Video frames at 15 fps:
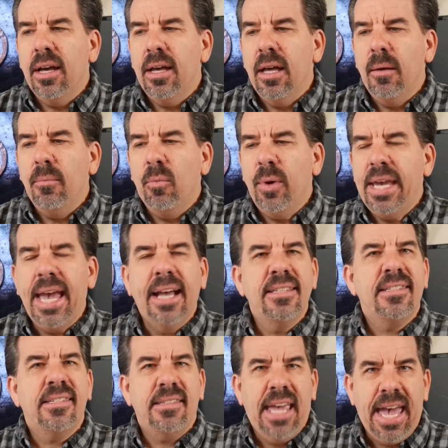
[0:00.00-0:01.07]
um, we
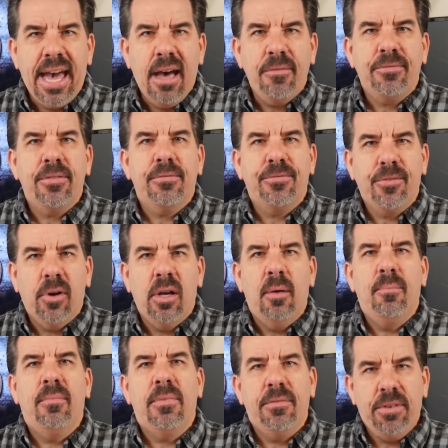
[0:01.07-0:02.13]
had staff
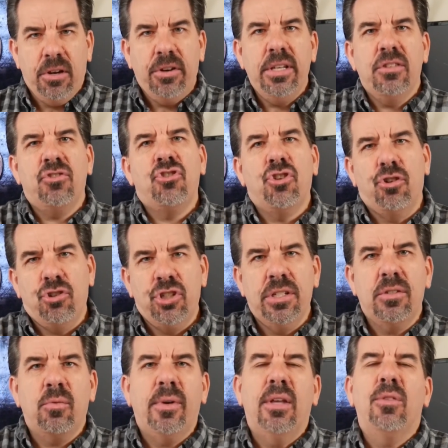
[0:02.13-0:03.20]
from the various
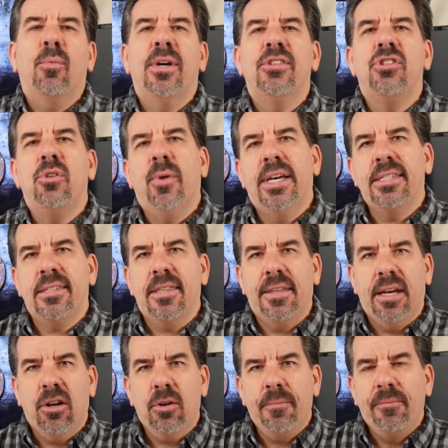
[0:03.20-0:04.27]
churches around the West US
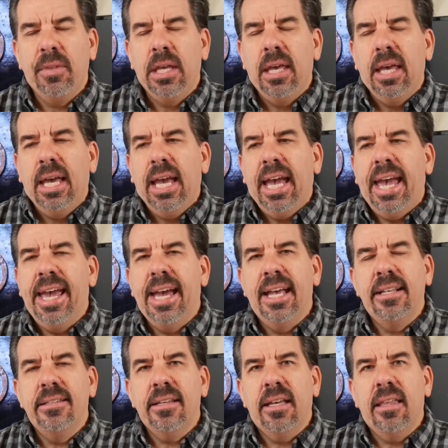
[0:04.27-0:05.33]
there.
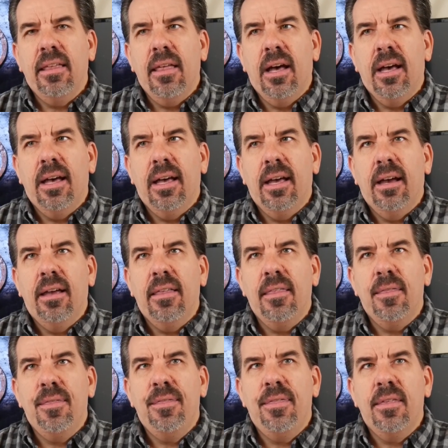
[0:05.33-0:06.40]
And uh,
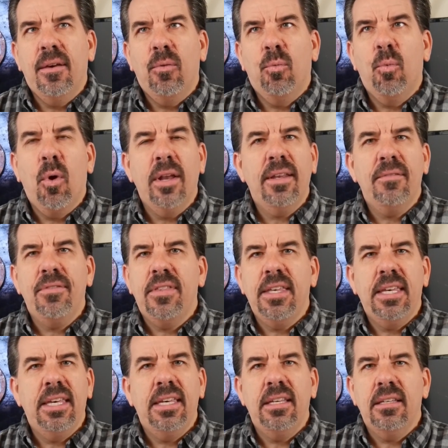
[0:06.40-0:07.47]
the, one of
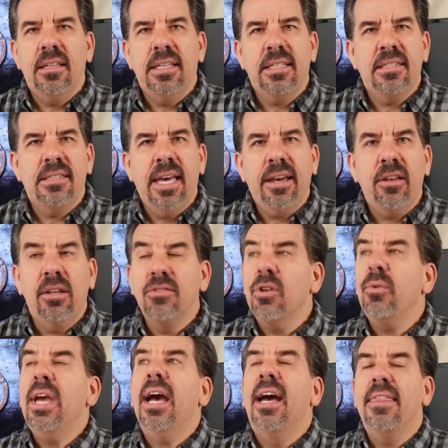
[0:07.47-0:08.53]
the executives,
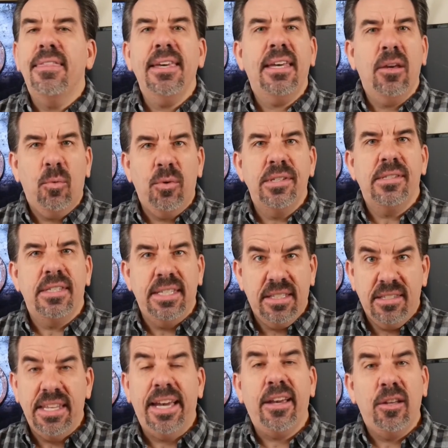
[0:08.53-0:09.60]
oh yeah, I think it was the
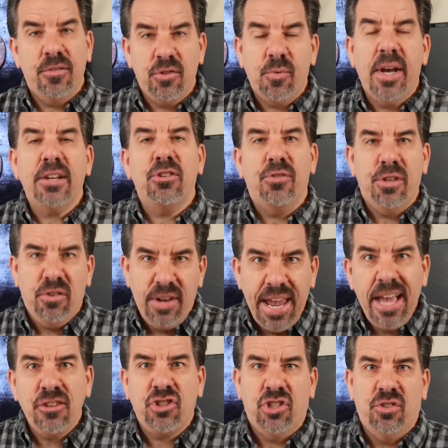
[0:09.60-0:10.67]
executive director
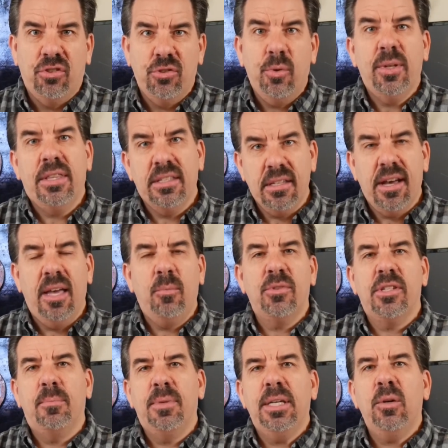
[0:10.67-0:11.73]
international, who at the time
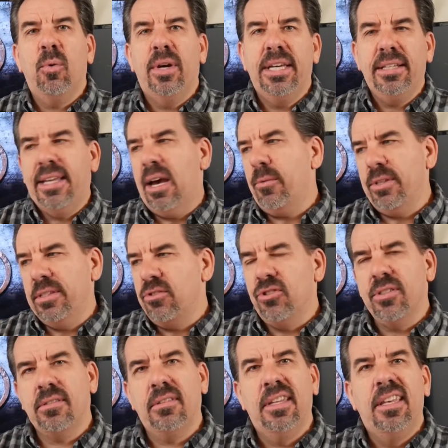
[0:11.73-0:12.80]
was a bigwig. Now he's
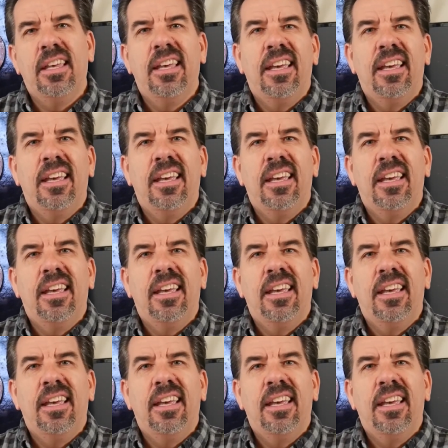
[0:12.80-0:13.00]
just